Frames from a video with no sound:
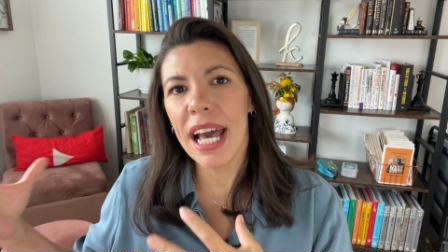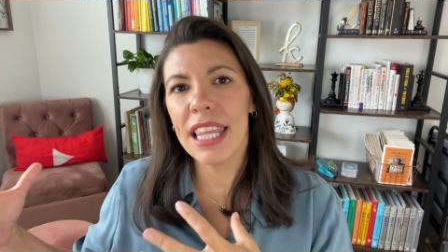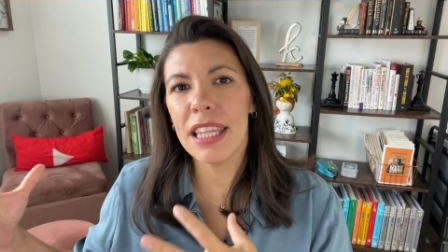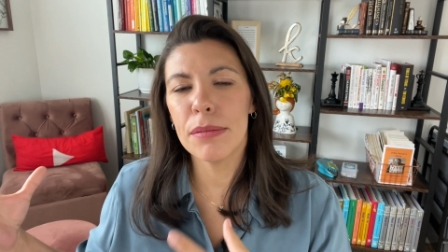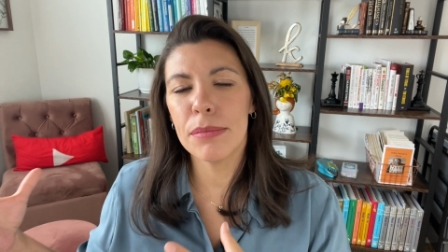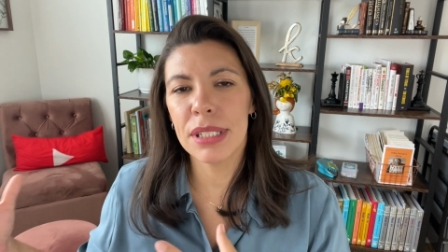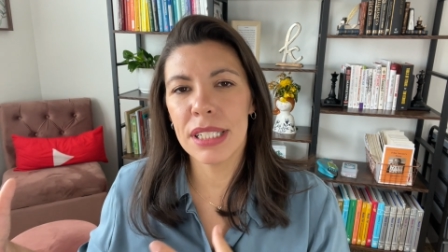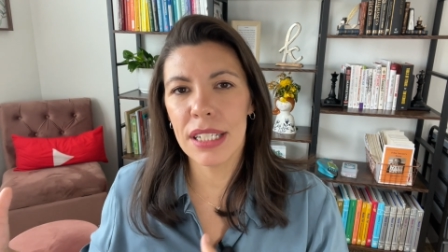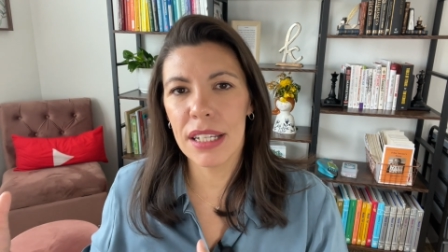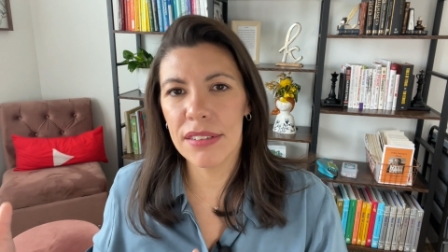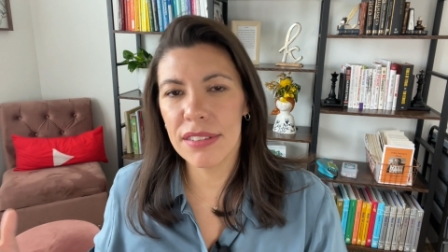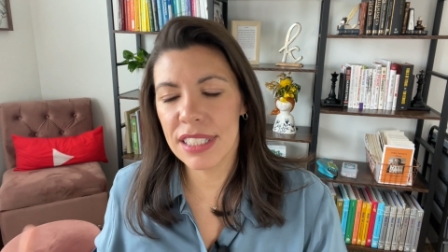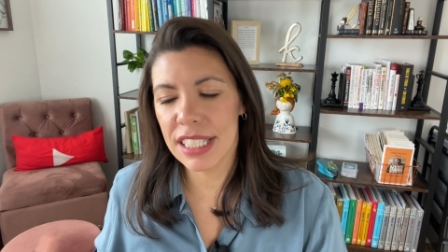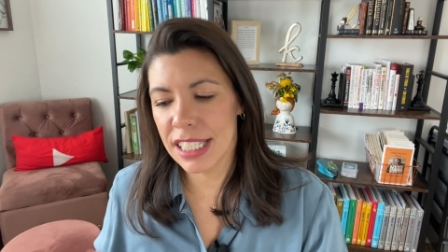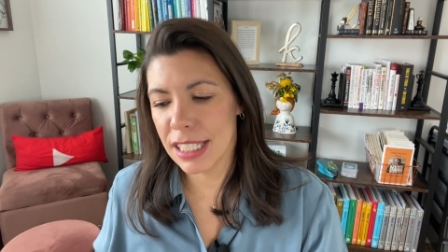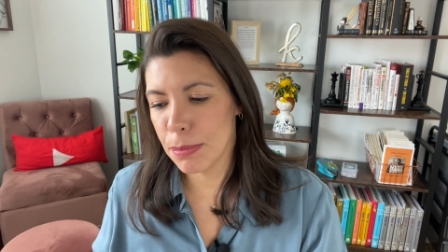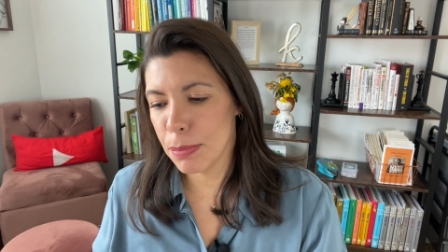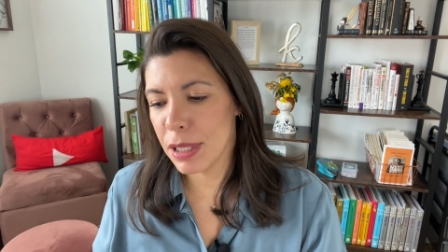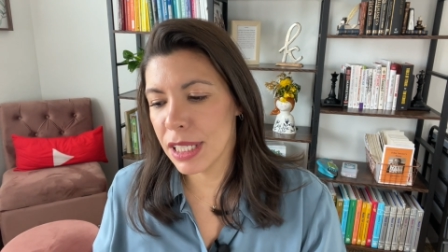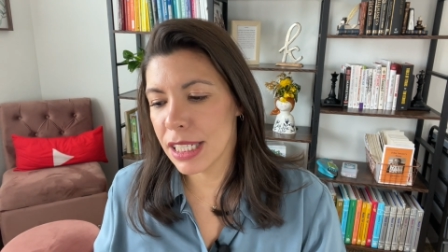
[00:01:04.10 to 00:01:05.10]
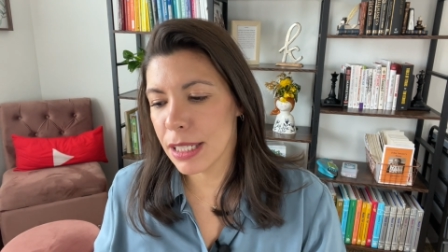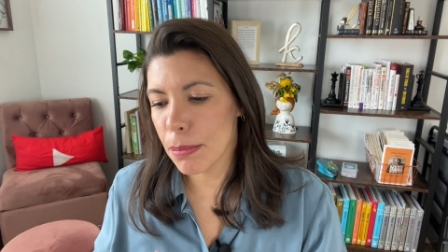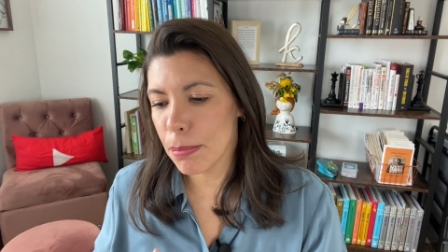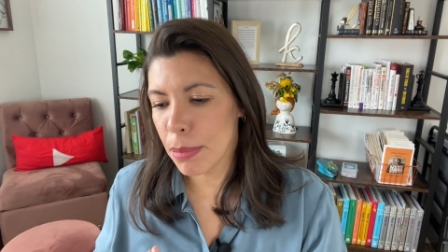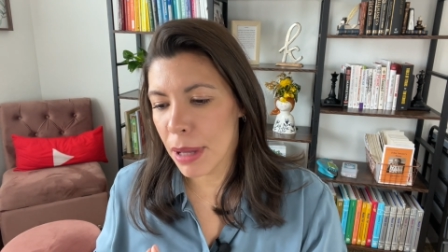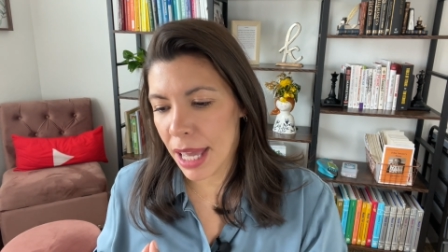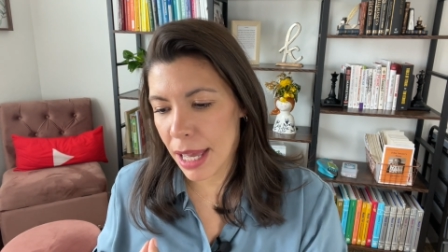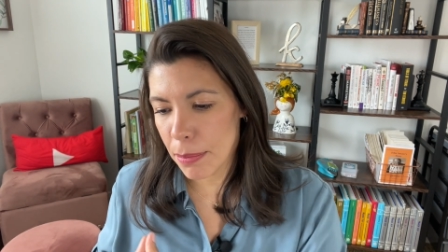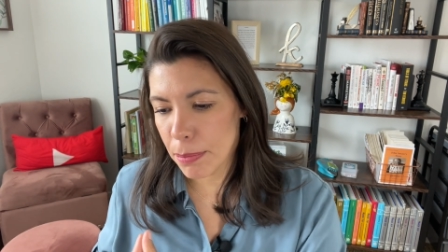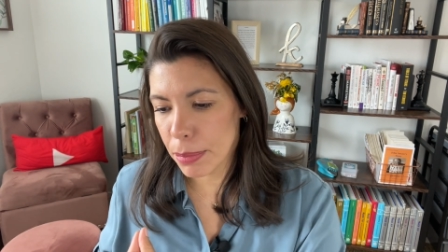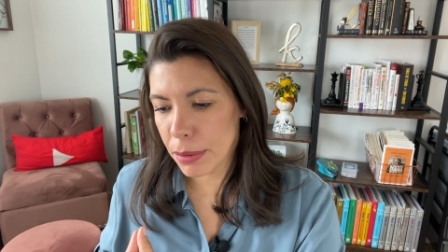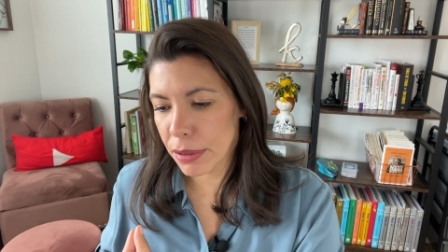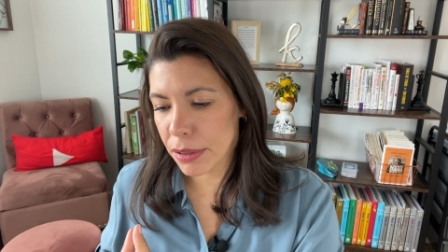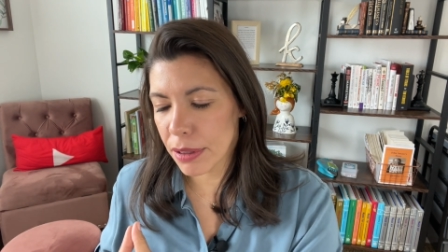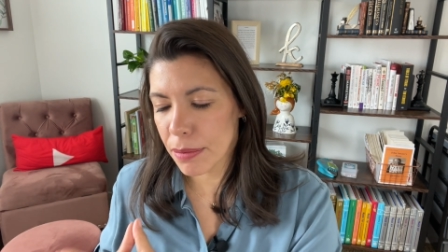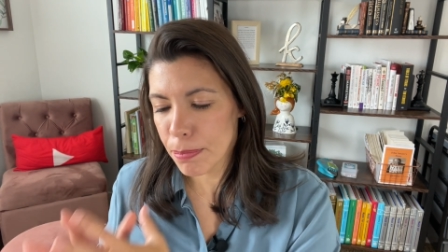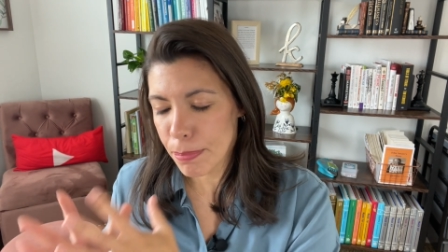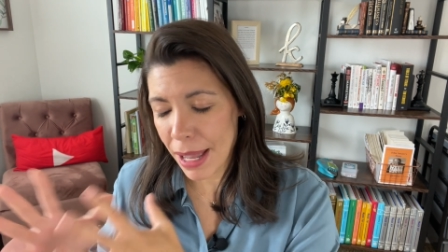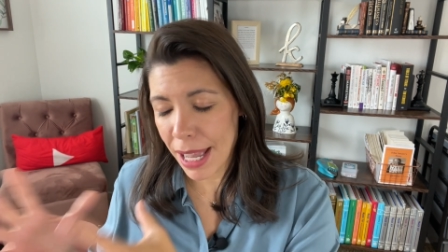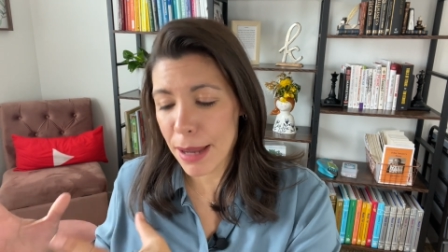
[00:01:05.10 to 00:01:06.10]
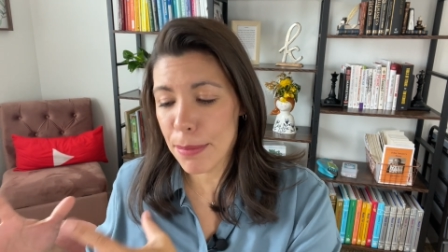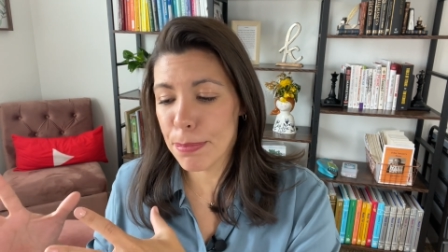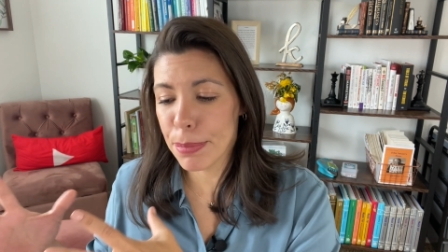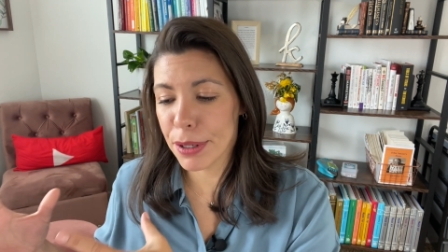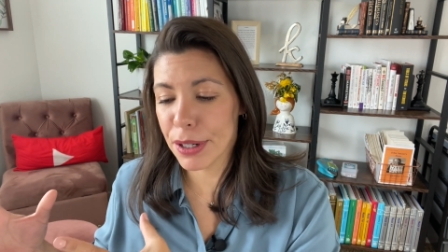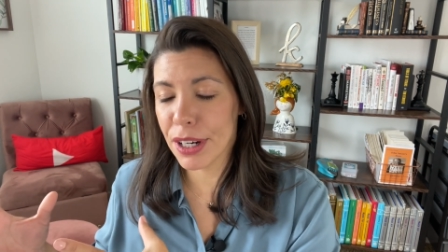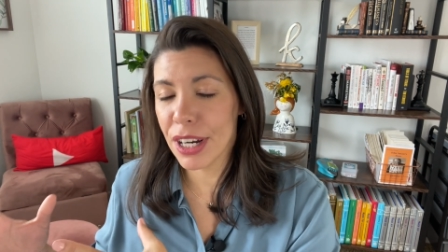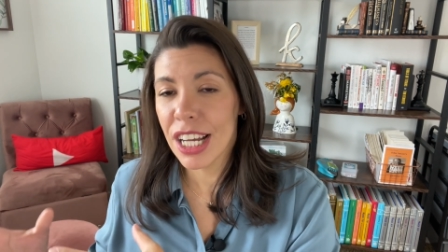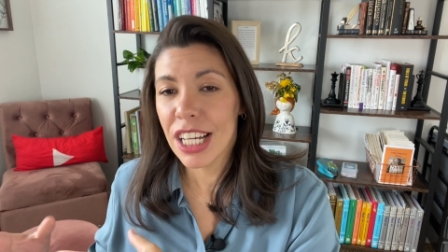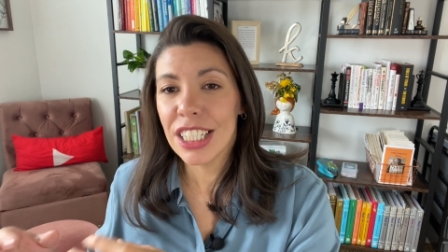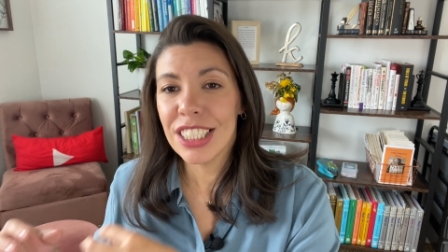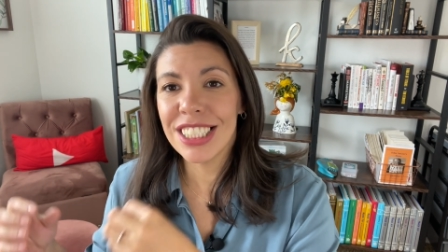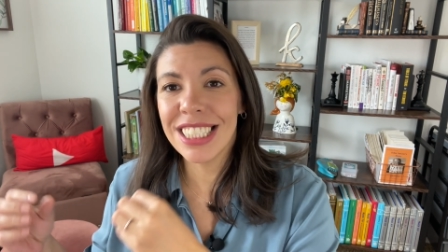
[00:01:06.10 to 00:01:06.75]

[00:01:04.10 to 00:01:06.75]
themselves this piece of paper